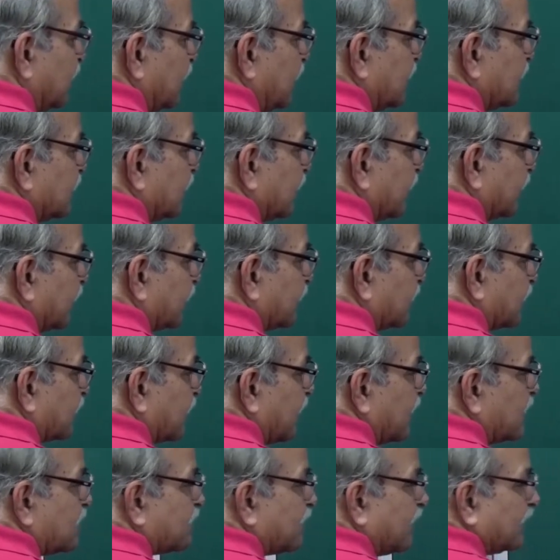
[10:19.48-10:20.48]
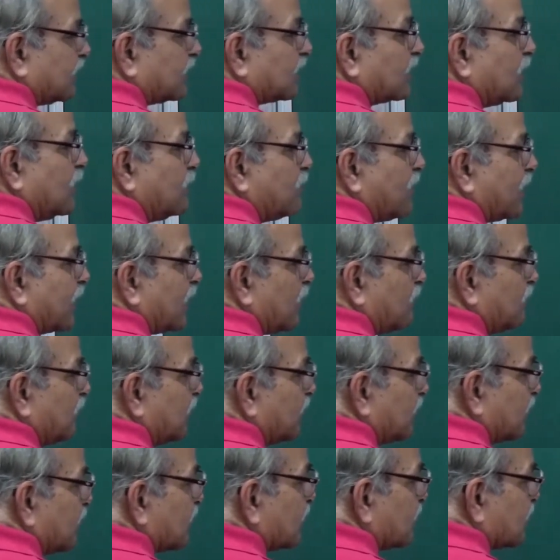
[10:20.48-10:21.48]
is characterized by 3
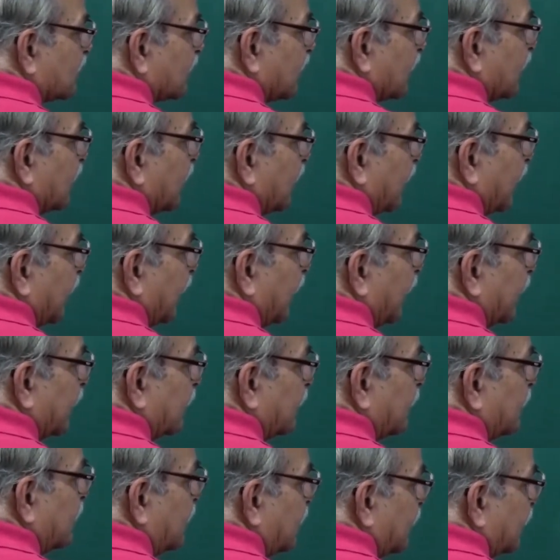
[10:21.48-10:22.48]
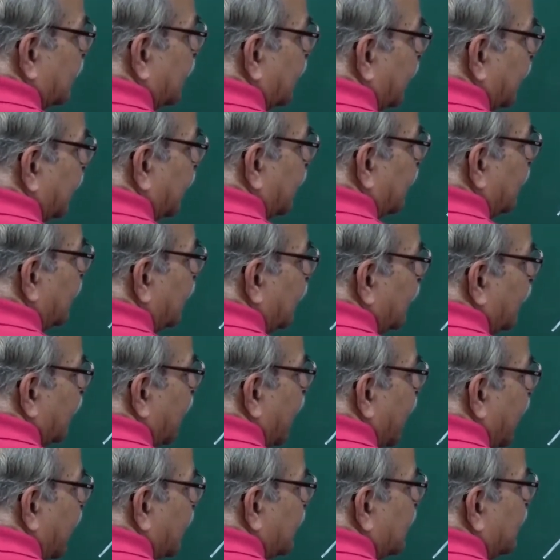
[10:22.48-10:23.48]
parameters, n, l
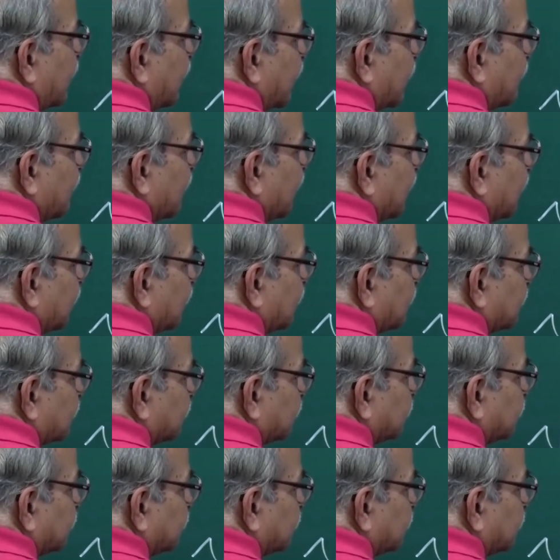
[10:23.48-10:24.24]
and ml.